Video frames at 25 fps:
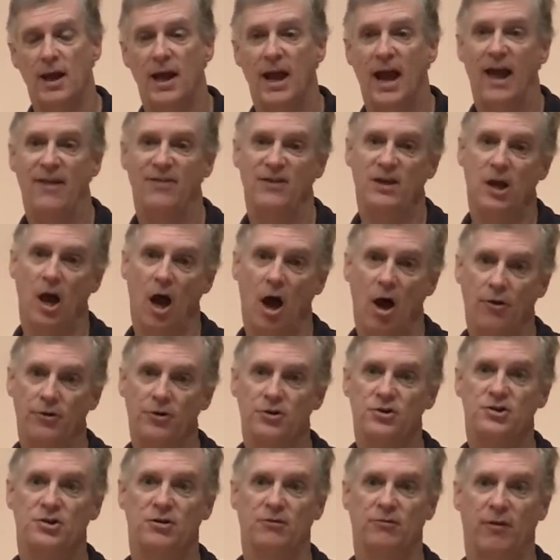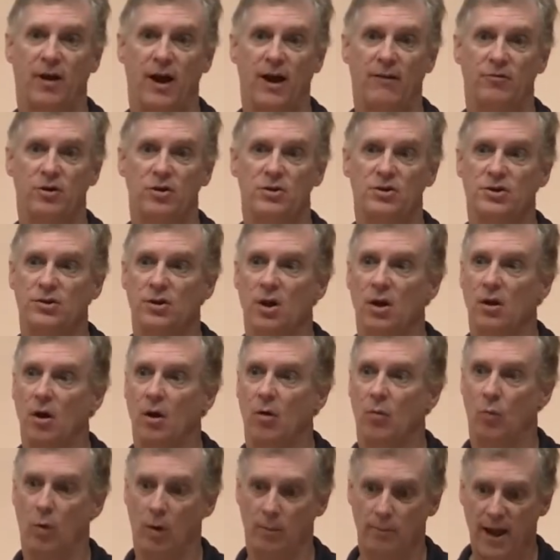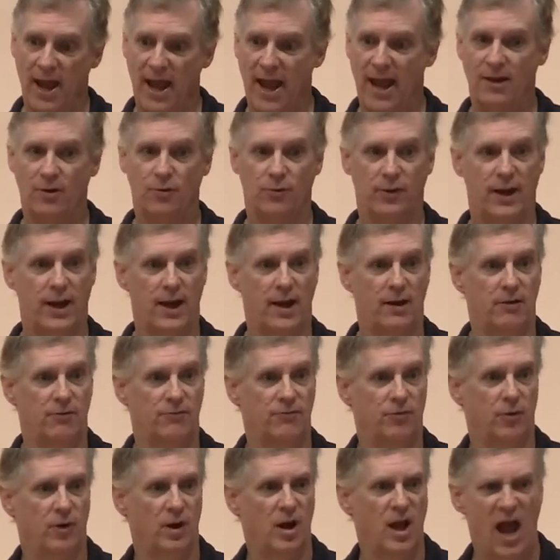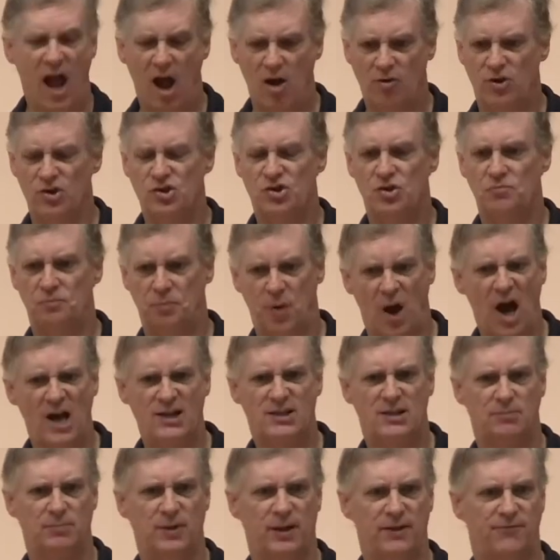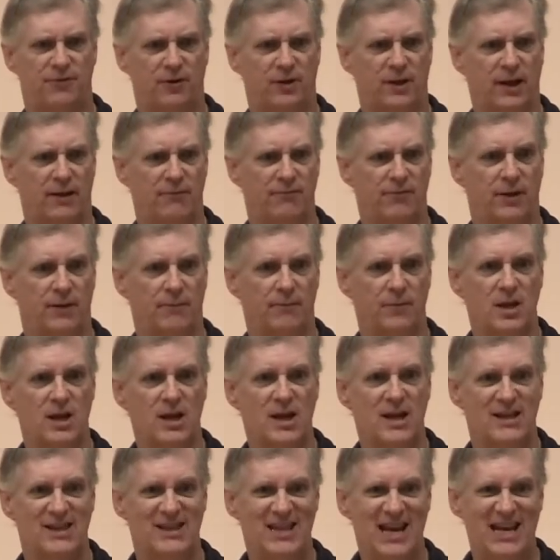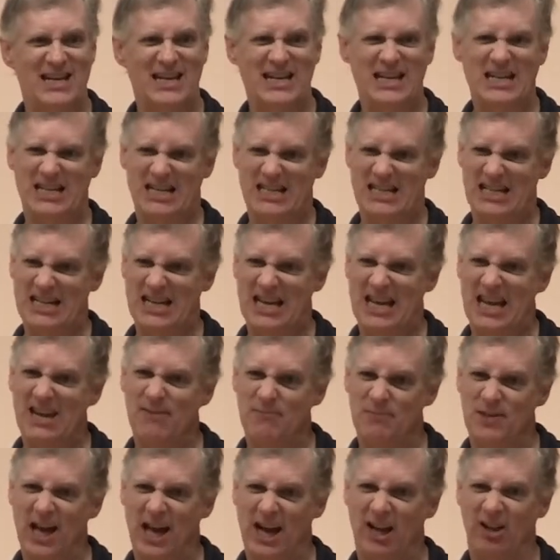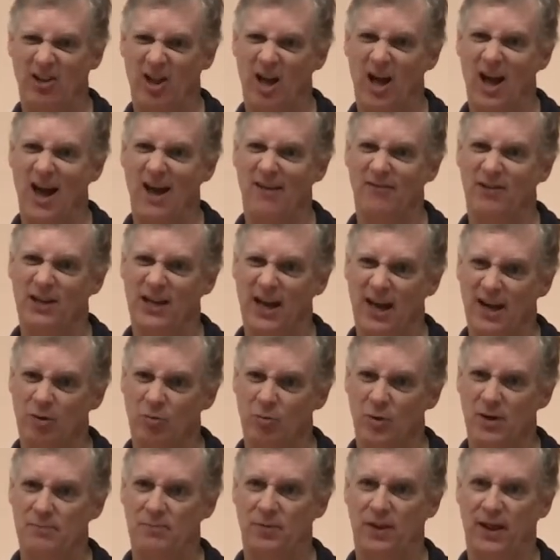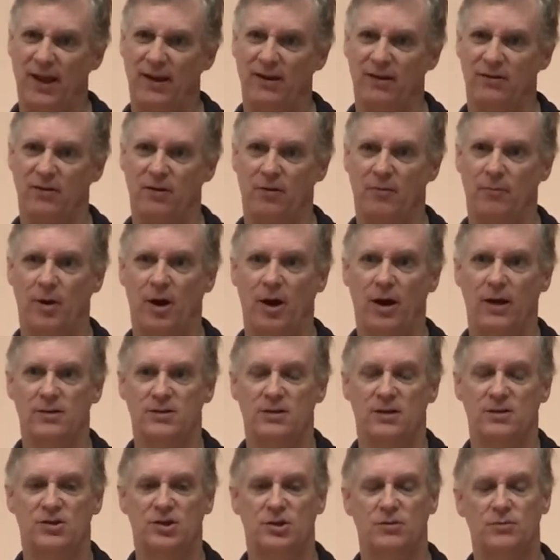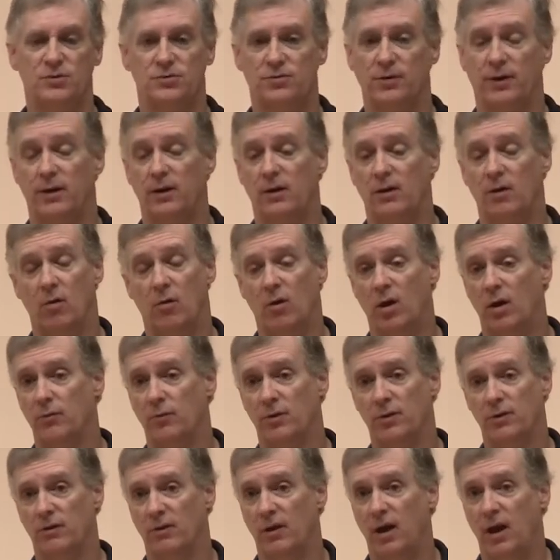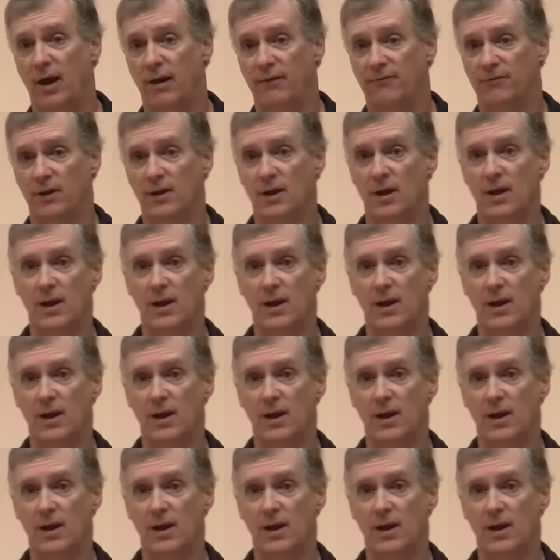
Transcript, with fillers: And the other survivors were angry at her for it. How could you possibly forgive him? They needed to keep that alive and kind of replay it in their minds, and she was ready to go on with her life.